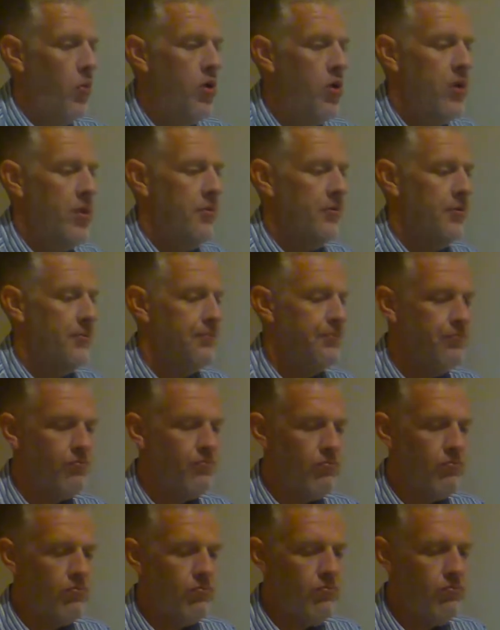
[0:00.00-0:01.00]
williams
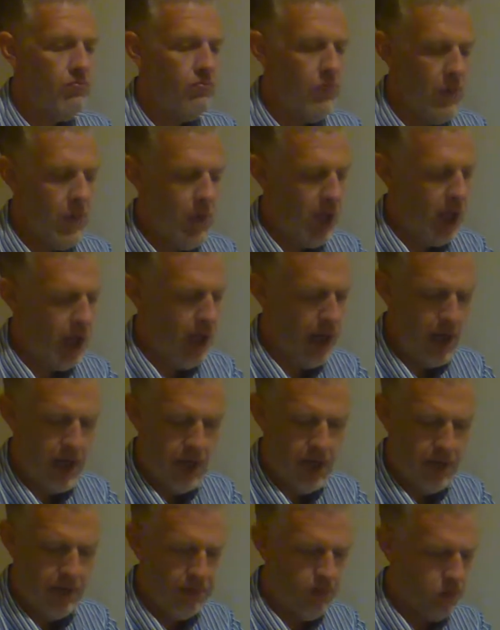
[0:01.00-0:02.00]

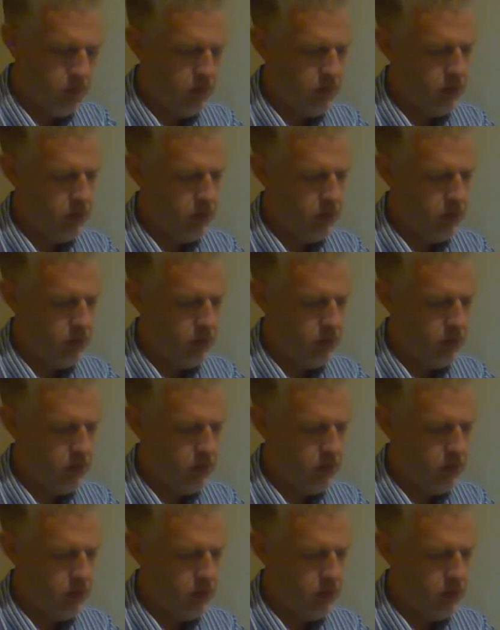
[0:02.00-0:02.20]
um,